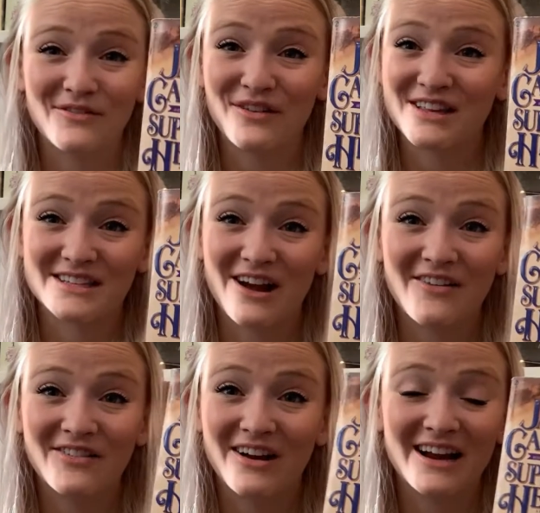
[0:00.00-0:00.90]
for this
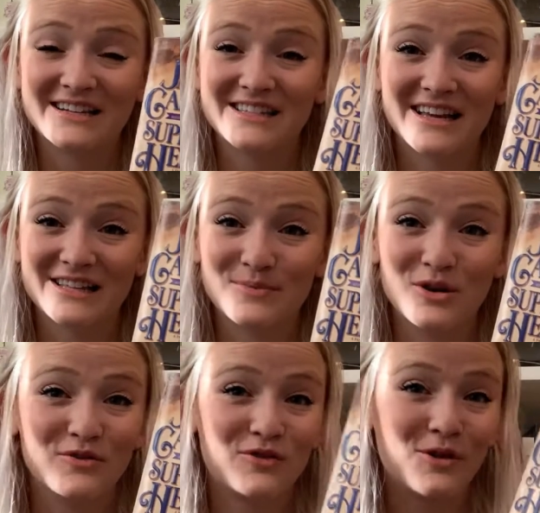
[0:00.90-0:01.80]
cover. I just think it's
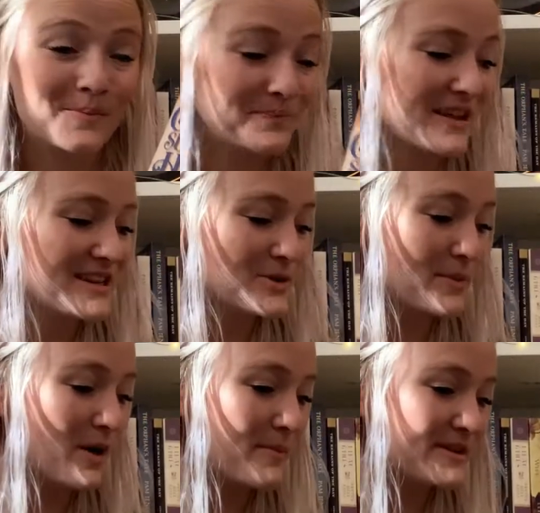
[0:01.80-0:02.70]
beautiful. So I
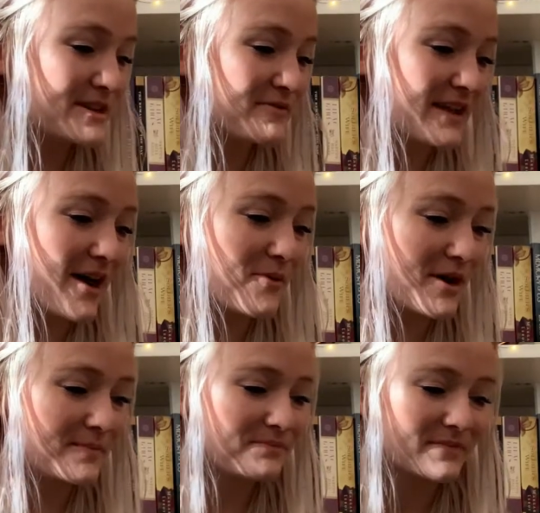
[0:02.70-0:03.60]
bought myself that
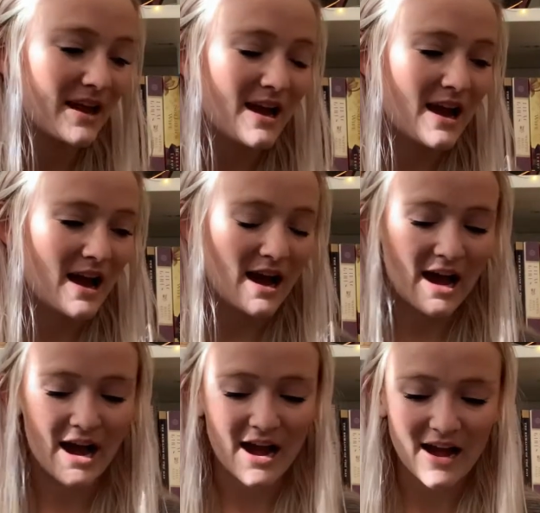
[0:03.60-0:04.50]
one.
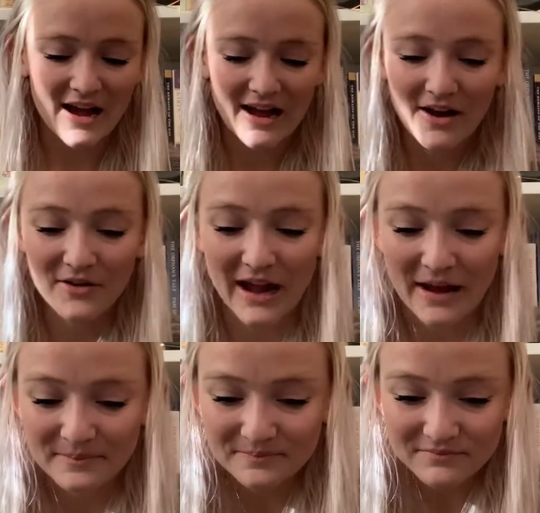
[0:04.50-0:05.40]

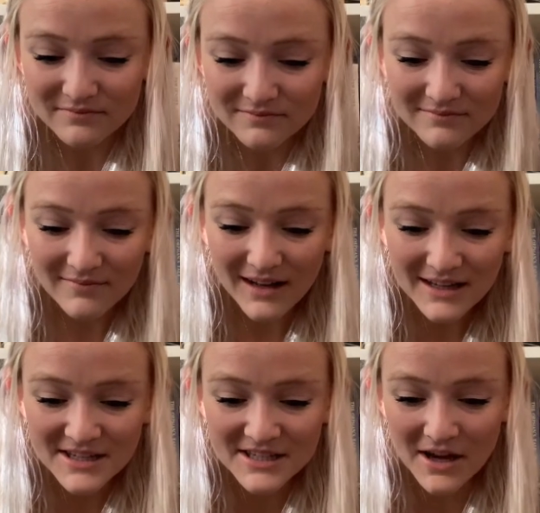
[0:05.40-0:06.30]
Okay,
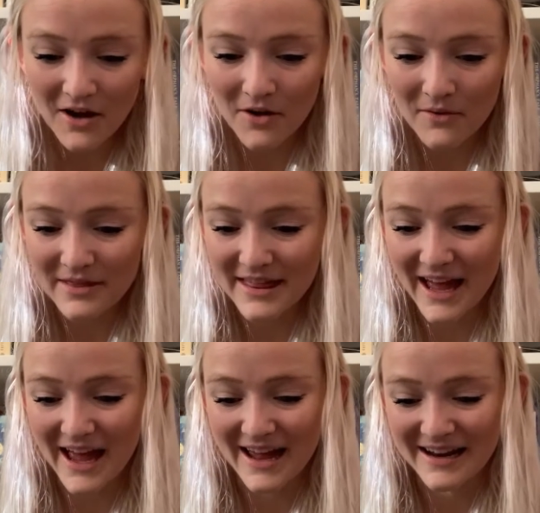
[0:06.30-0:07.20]
so
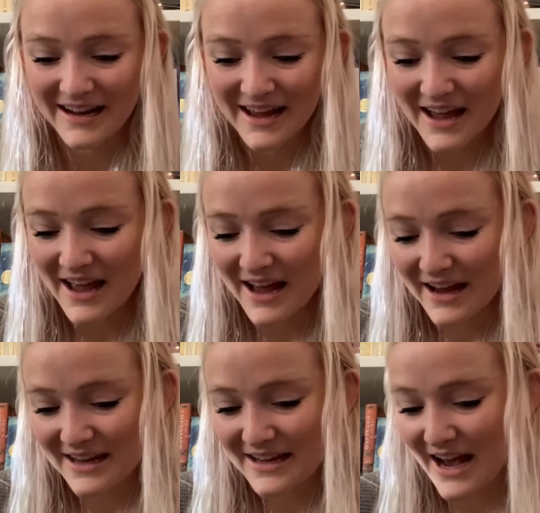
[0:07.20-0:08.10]
then,
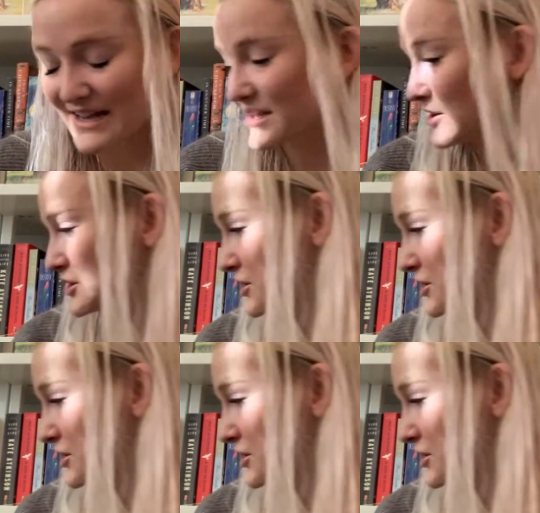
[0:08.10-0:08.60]
yes, I'll